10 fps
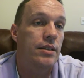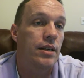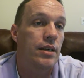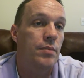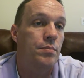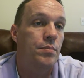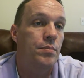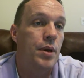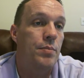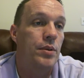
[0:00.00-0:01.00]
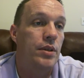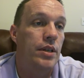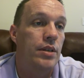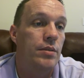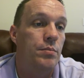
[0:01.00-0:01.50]
uh, uh people
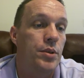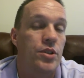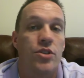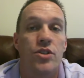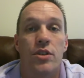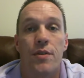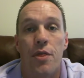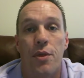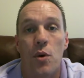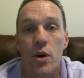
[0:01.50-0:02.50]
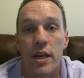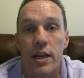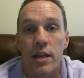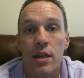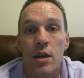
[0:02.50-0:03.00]
in positions of
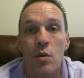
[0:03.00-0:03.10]
authority